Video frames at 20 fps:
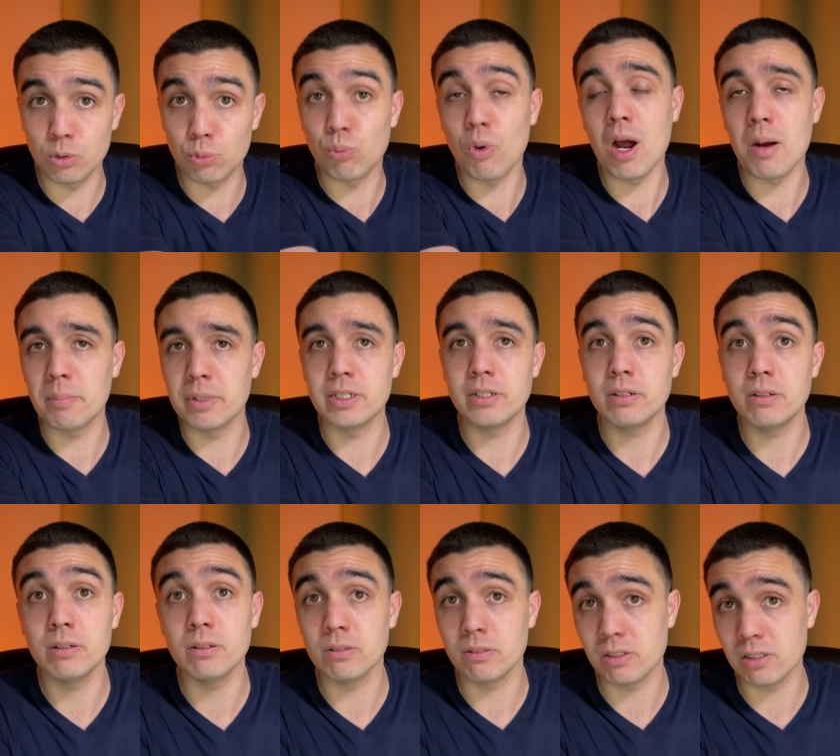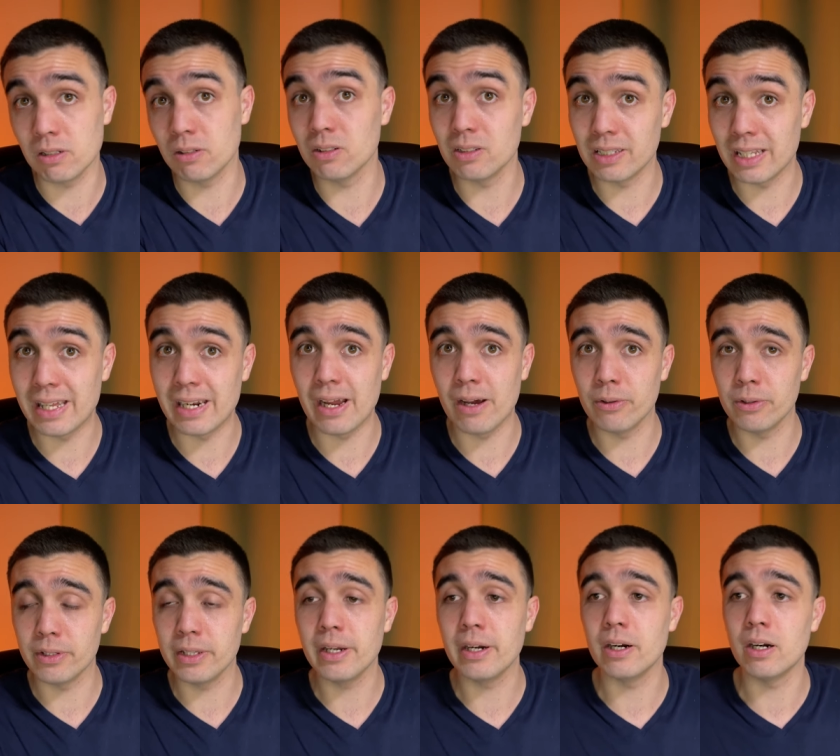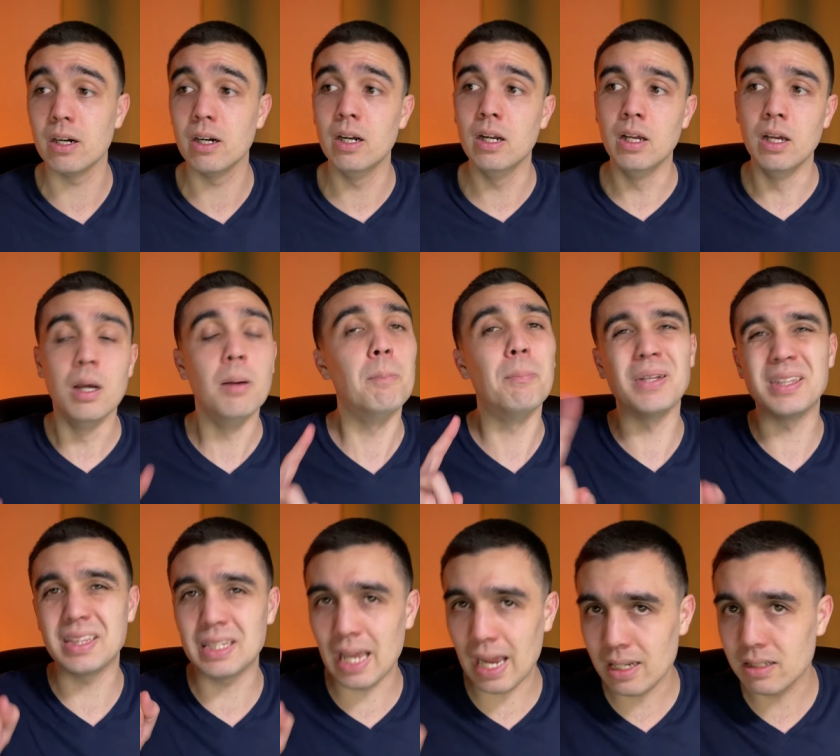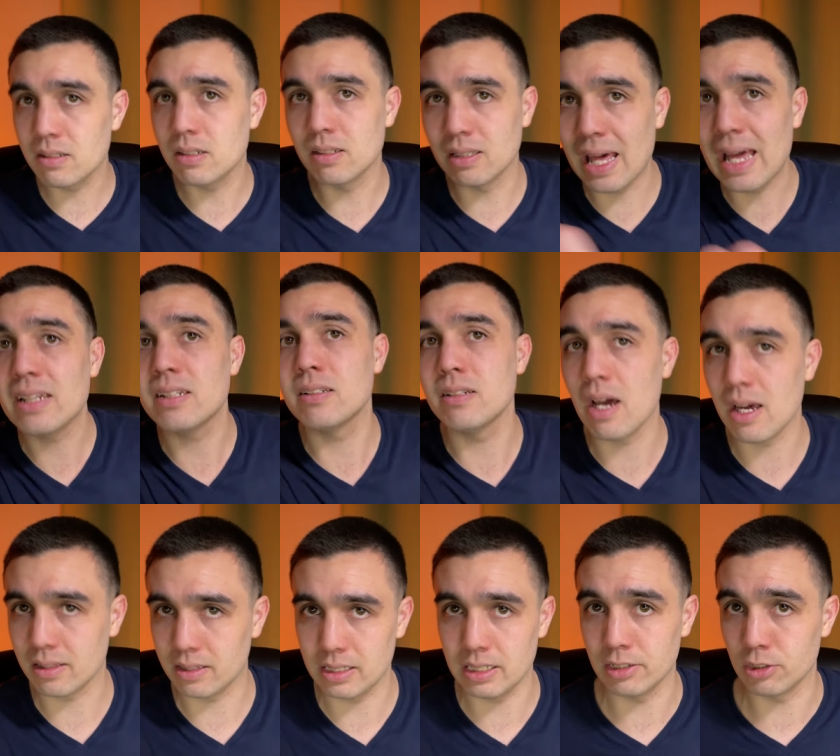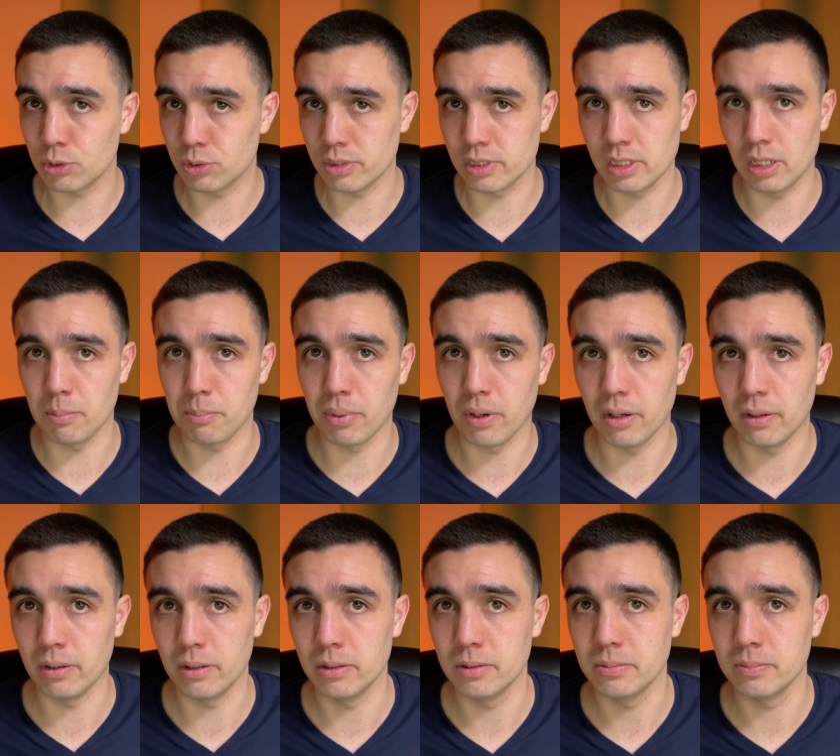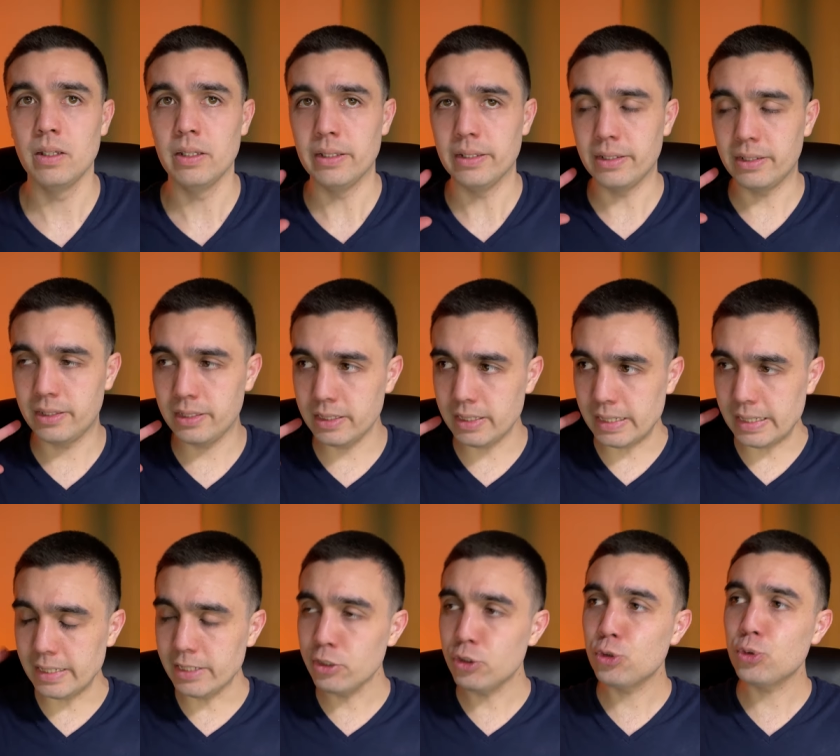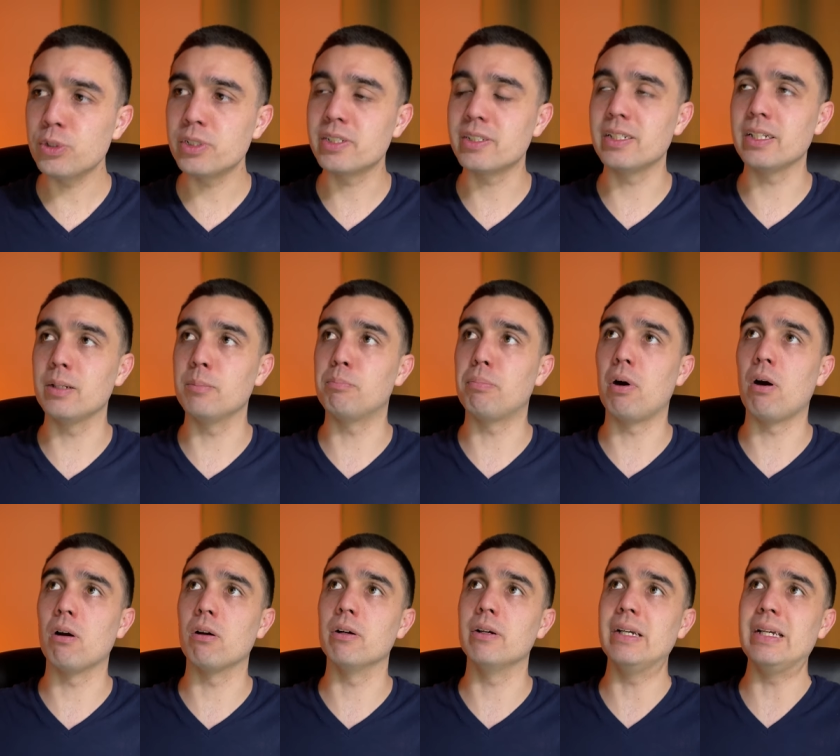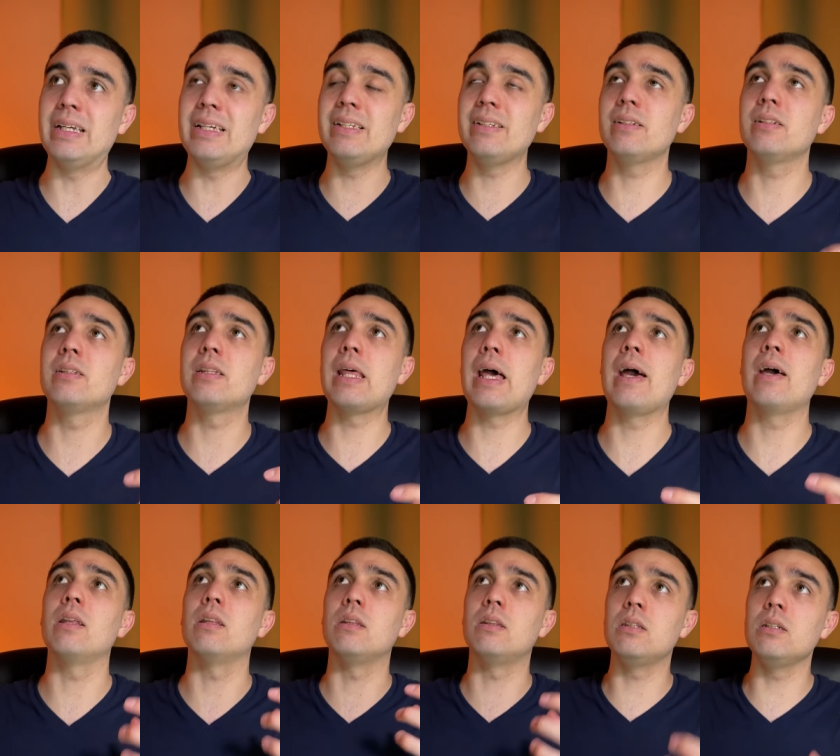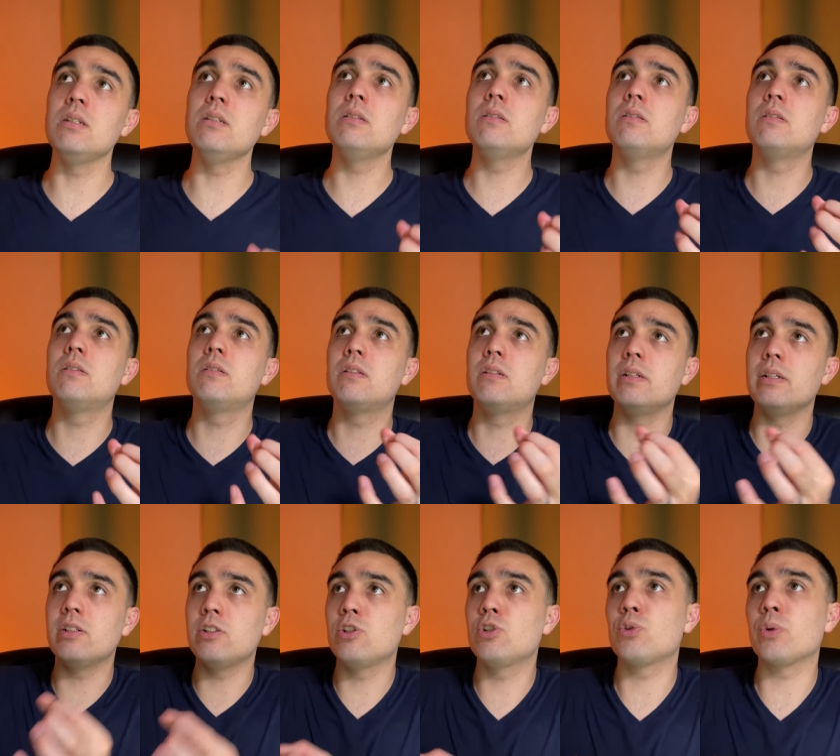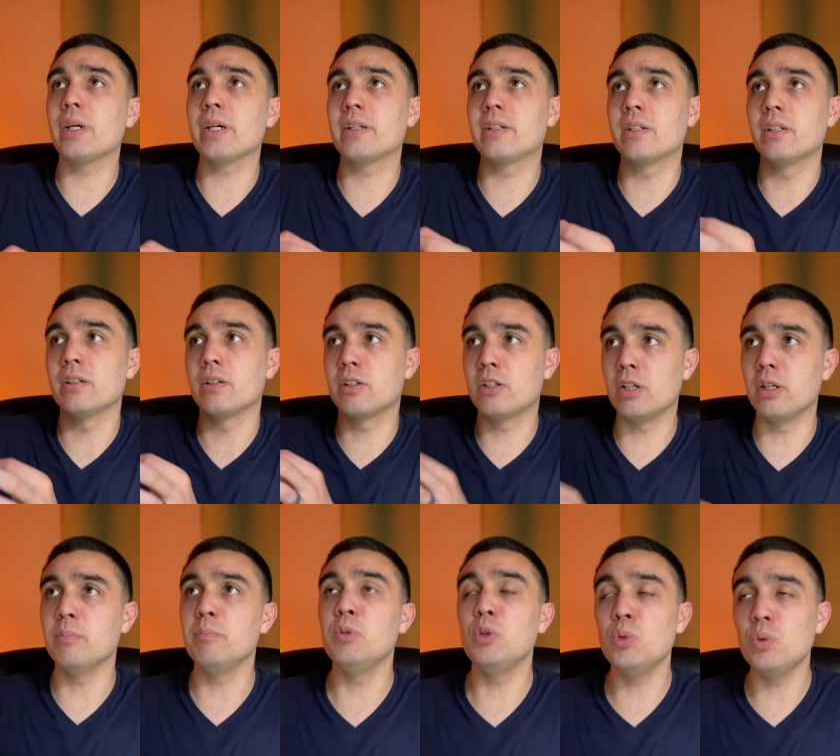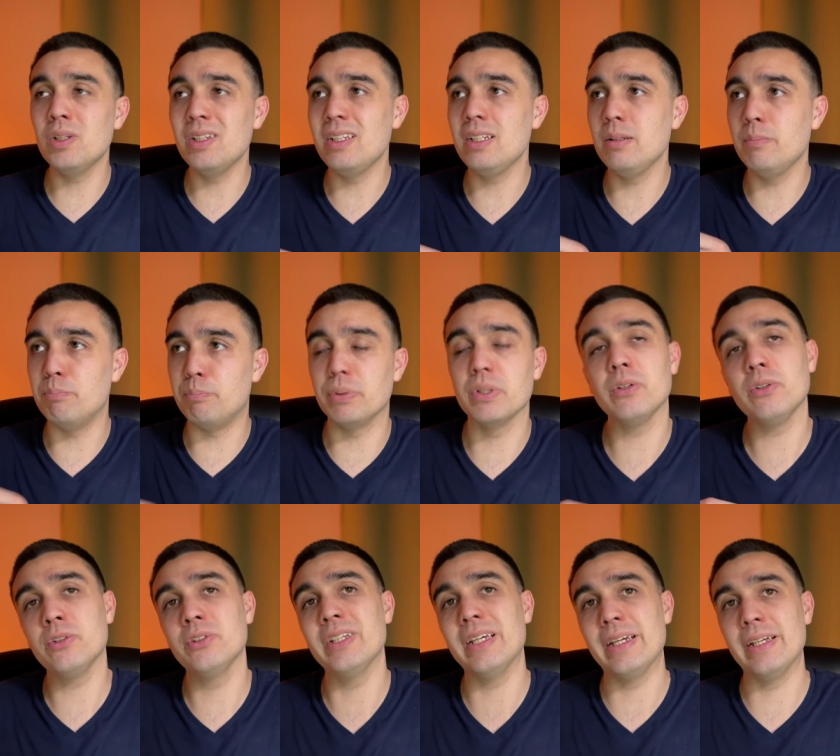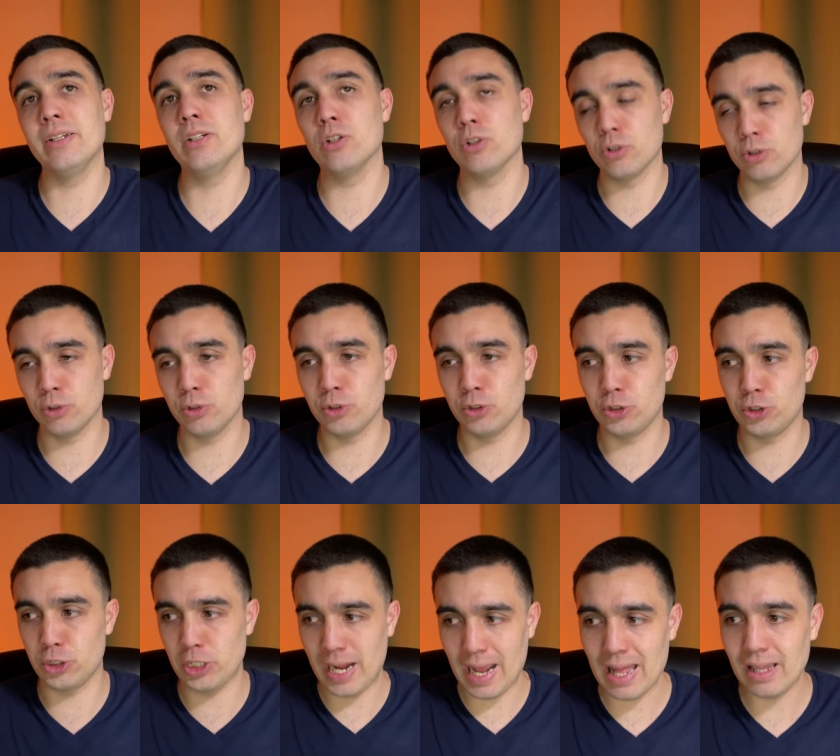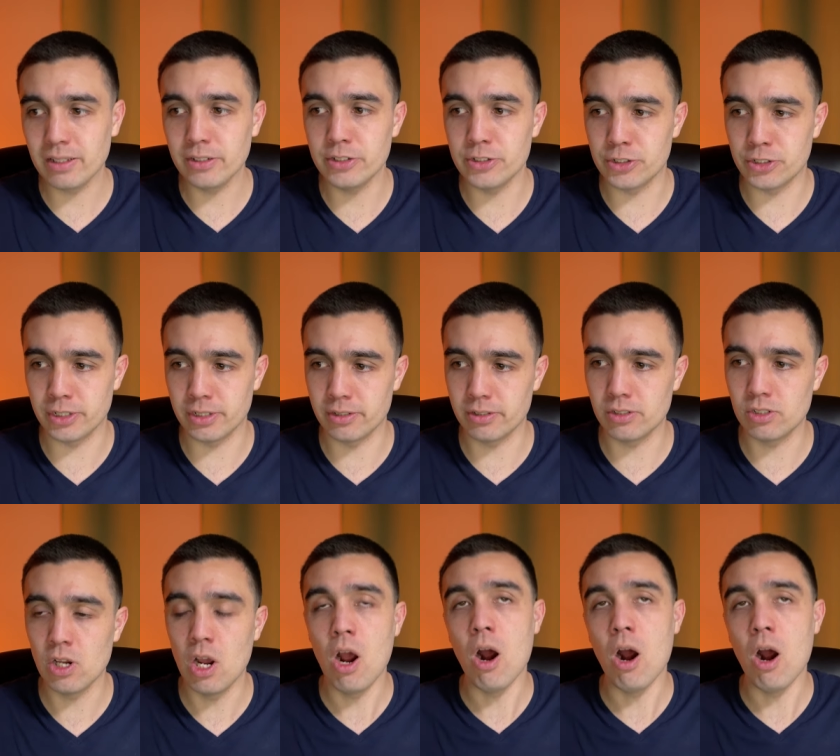raw materials that are laid out there. But that's that's not the interesting part. The interesting part is that these district community build and earn challenges